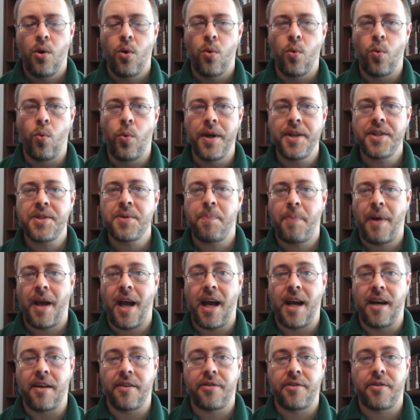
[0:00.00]
Which
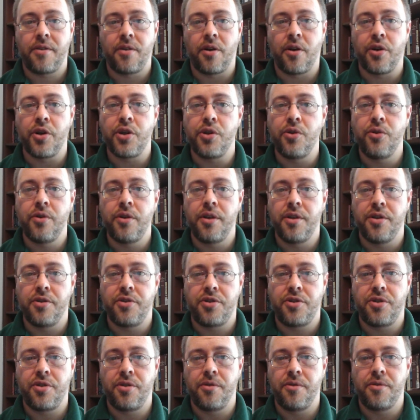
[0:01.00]
path are you going to
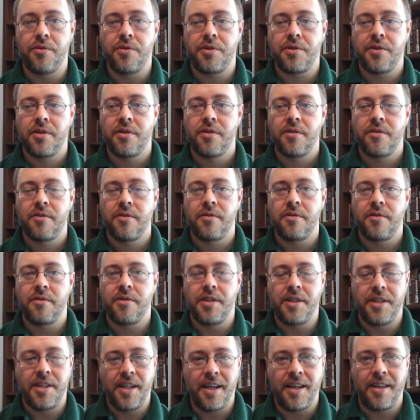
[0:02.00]
choose
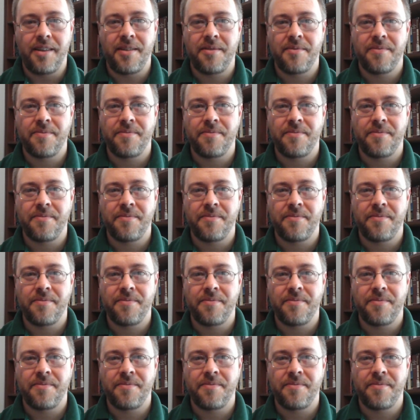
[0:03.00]
today?